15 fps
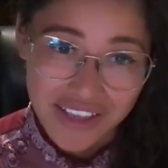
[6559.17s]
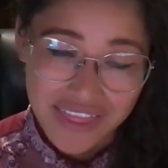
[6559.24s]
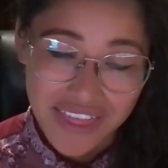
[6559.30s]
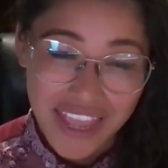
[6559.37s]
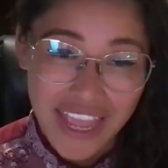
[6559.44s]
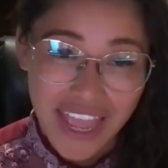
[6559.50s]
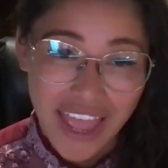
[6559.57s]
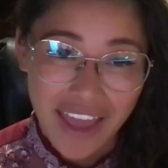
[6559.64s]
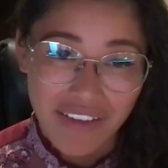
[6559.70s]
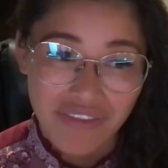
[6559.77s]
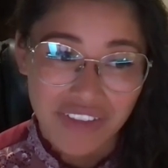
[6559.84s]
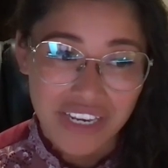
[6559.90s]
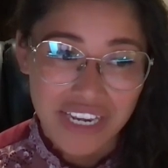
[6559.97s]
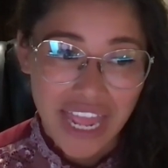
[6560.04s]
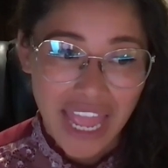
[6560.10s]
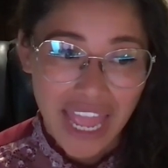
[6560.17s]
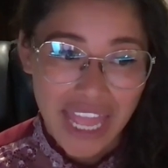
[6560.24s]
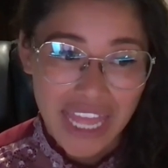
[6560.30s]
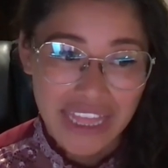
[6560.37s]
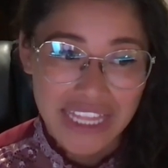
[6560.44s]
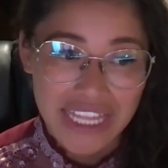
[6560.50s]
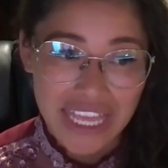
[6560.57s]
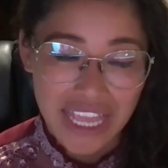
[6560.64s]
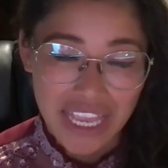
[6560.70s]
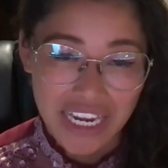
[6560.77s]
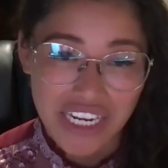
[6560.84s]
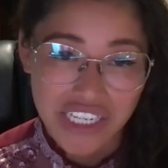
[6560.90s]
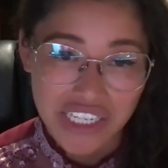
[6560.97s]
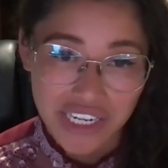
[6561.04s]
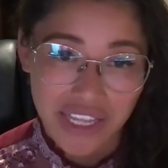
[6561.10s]
They haven't had the
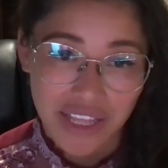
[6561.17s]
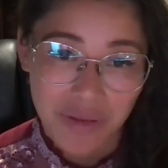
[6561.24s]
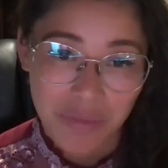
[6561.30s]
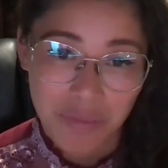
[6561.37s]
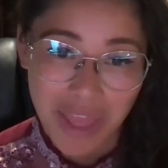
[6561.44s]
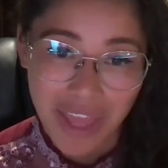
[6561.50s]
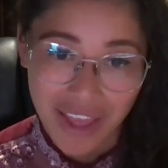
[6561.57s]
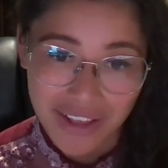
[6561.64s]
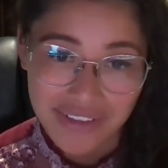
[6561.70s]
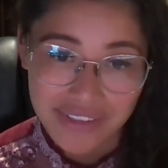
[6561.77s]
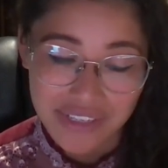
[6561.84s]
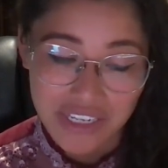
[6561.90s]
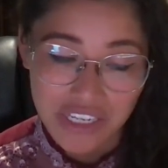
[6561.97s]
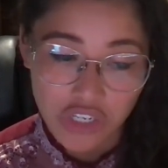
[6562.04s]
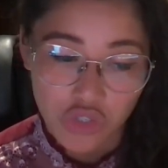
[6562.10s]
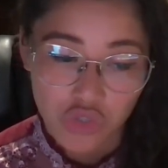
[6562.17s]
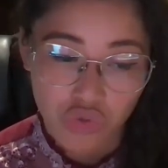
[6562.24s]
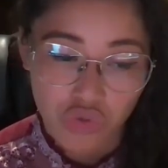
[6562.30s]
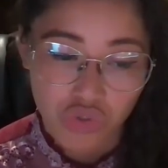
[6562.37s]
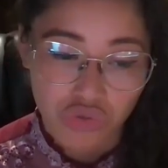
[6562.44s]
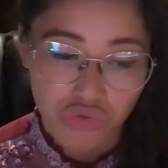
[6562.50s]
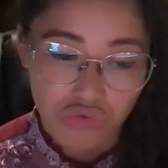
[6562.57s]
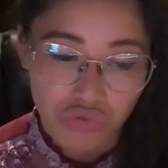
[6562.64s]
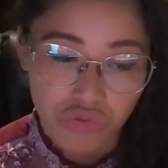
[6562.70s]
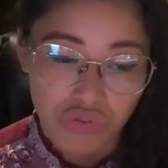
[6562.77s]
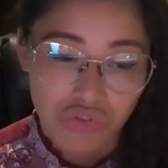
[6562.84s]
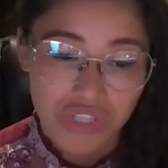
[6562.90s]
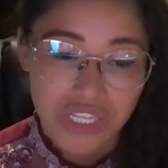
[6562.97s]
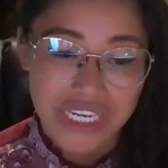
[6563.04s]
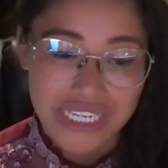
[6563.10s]
energetic capacity to
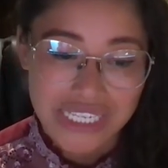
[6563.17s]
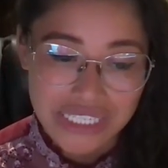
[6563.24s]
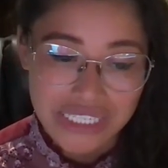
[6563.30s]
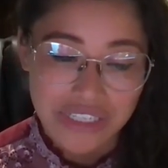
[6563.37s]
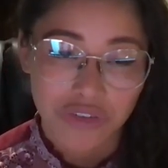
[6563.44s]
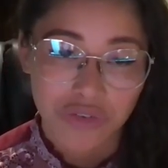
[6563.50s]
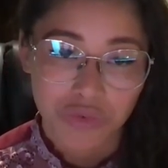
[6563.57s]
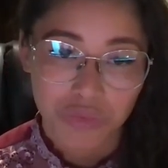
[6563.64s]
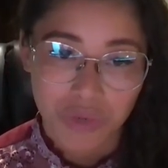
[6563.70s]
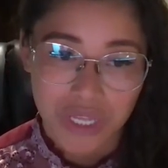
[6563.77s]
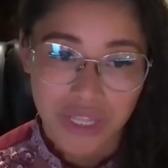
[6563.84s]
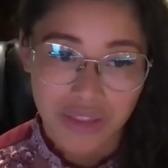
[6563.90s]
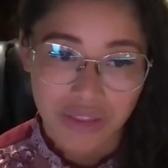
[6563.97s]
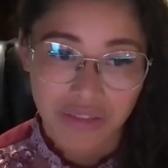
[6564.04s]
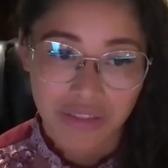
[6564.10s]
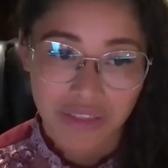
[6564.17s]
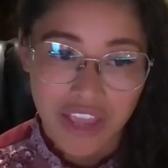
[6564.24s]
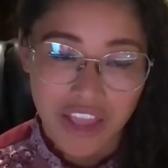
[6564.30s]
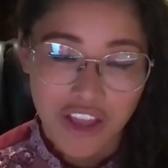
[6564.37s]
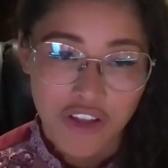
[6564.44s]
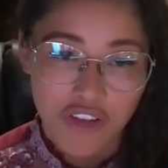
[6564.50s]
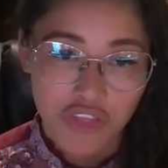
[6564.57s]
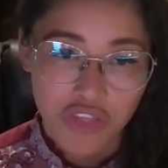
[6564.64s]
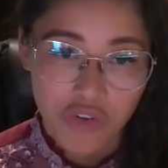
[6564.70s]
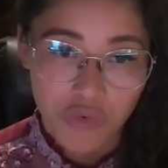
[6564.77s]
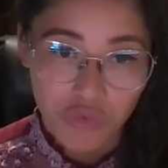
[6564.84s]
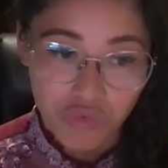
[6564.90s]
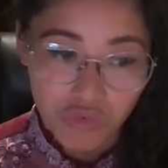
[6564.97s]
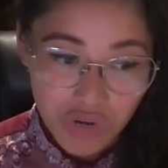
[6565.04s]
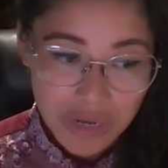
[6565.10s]
truly deal with
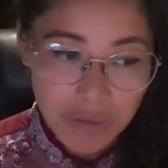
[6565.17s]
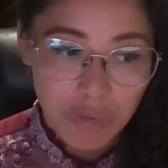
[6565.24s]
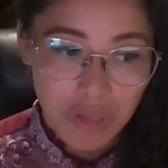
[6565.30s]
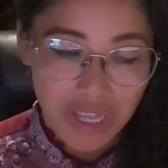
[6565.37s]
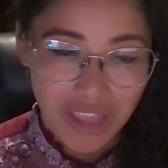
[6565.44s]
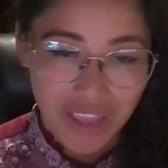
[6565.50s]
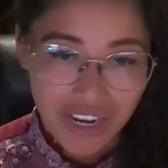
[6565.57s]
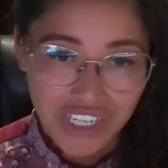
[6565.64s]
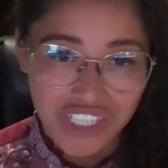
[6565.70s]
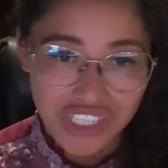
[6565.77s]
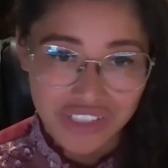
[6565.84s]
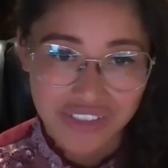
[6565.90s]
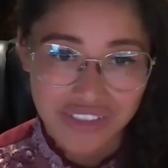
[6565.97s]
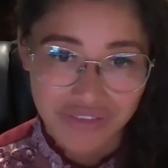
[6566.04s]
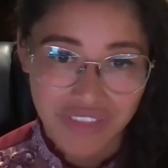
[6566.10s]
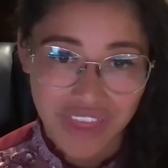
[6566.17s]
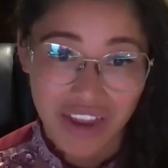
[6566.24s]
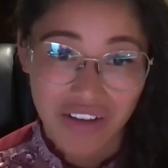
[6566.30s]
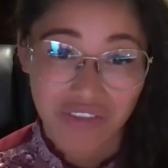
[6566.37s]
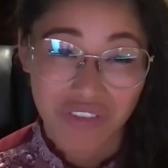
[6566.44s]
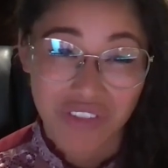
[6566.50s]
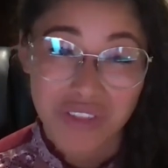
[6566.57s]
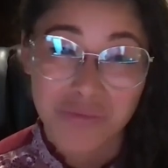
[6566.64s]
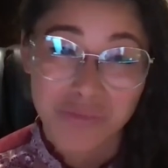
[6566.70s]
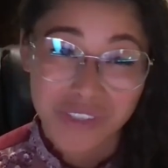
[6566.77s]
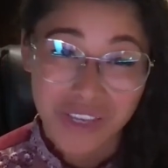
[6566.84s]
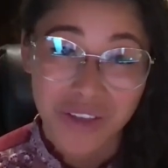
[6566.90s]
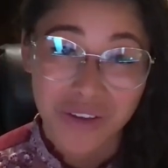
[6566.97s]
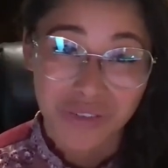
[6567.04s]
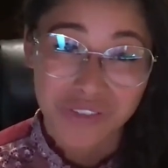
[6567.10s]
the repercussions of that for
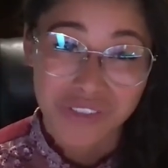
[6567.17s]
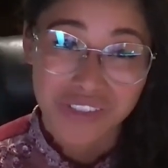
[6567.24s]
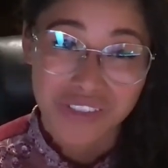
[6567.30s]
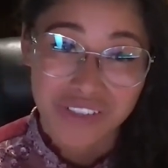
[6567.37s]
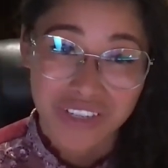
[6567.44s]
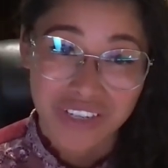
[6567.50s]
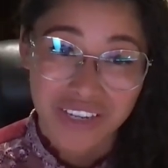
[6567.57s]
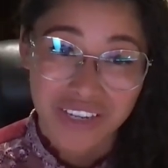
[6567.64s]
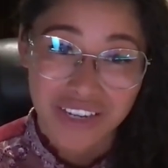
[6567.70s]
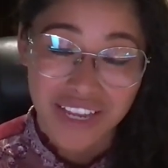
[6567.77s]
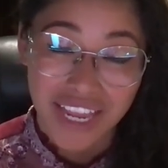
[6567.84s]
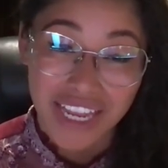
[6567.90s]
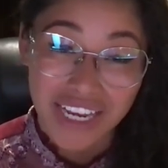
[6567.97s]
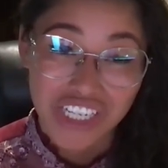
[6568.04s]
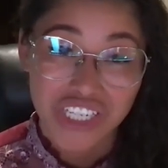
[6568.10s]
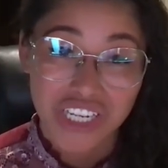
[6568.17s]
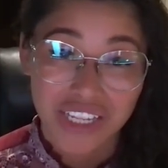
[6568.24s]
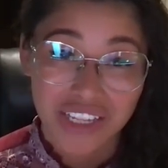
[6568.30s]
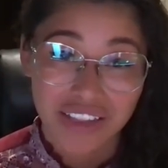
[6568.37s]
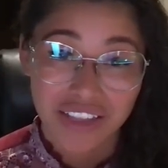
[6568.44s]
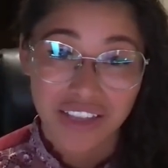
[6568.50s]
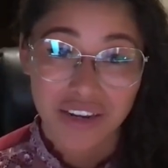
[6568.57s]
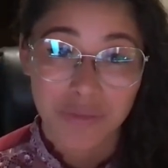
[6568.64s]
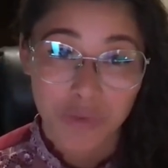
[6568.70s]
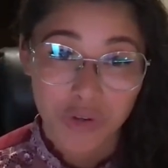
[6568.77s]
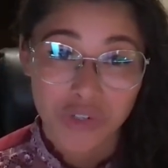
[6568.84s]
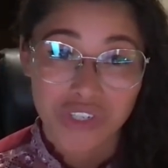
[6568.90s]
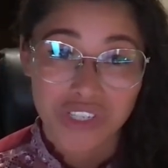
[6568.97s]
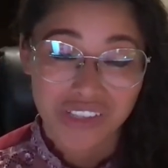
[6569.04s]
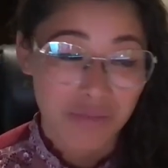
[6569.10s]
themselves, energetically and
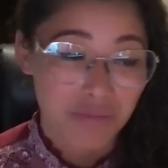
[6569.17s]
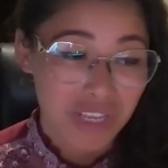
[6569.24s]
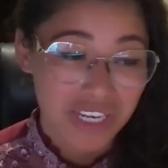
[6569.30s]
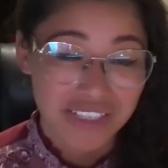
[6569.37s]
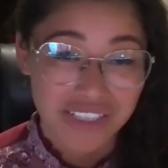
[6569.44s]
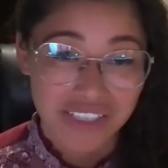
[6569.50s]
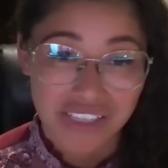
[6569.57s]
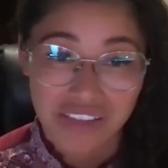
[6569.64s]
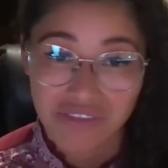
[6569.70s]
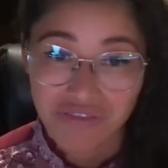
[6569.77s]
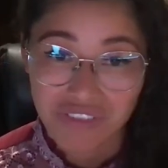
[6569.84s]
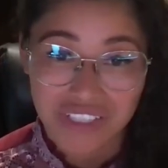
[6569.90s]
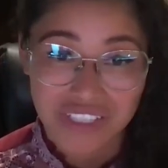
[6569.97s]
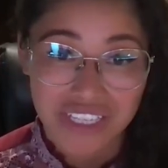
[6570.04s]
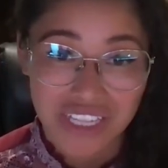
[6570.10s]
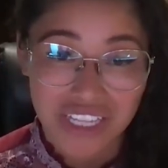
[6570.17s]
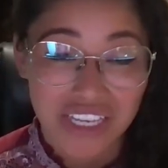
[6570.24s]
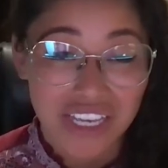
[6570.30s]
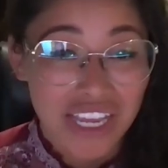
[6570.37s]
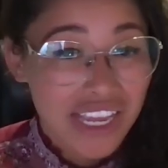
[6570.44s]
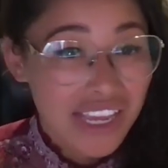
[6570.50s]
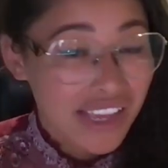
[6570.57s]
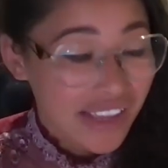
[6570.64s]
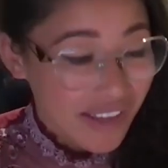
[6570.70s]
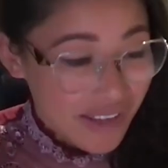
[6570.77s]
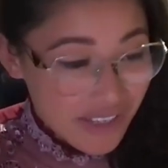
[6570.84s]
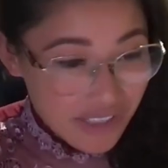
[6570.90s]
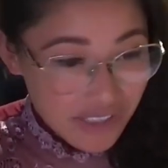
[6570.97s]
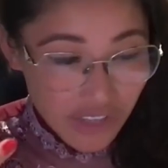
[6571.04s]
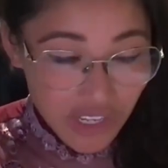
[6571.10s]
emotionally, mentally, physically,
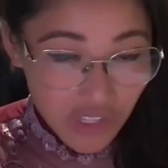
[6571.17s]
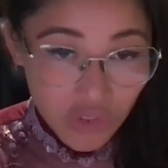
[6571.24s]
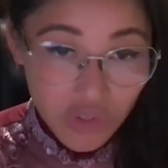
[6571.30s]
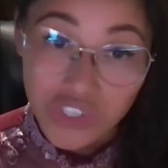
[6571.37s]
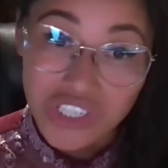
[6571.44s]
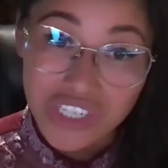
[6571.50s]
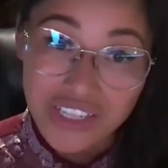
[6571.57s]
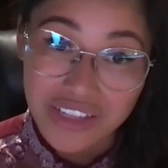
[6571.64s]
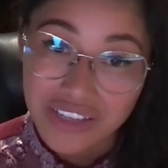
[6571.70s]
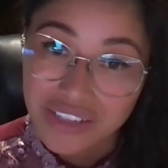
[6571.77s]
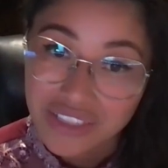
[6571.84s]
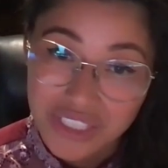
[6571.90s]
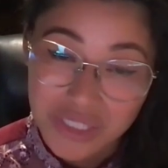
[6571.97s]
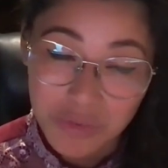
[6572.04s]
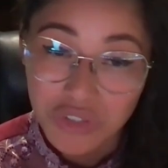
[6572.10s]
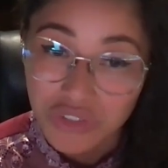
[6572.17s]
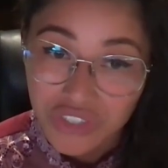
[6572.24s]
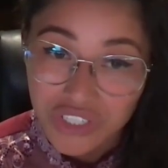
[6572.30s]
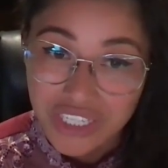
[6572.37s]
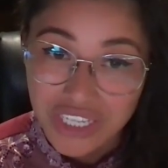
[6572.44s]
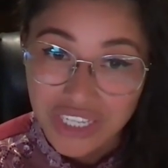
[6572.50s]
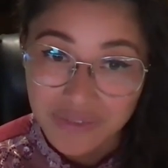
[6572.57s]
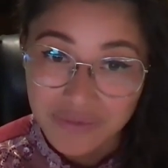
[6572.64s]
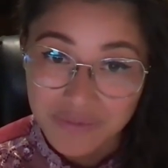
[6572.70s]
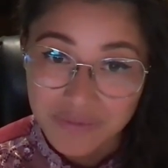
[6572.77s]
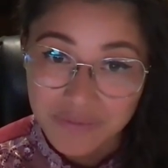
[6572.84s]
psychologically, and spiritually.